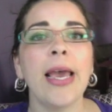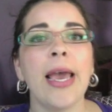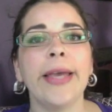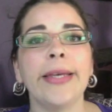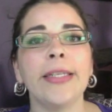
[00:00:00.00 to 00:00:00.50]

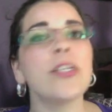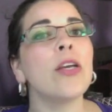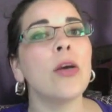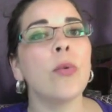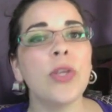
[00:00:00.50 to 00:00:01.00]
And
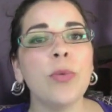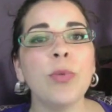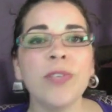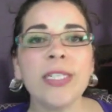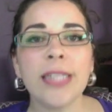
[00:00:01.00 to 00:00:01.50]
when you
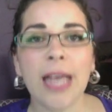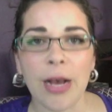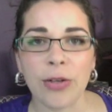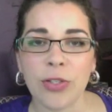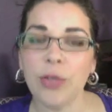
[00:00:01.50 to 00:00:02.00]
move into the
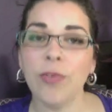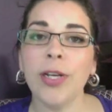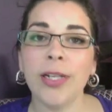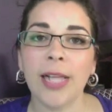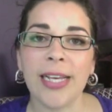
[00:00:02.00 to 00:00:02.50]
house, you
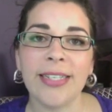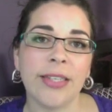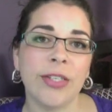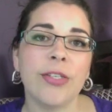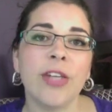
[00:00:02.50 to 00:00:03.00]
realize that
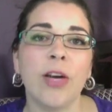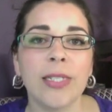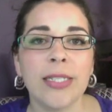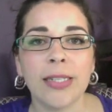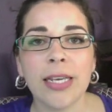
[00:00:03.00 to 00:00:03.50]
there's no
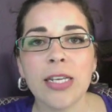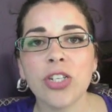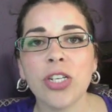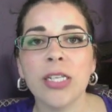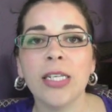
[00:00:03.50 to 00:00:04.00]

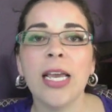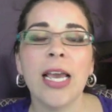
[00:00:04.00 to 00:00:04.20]
insulation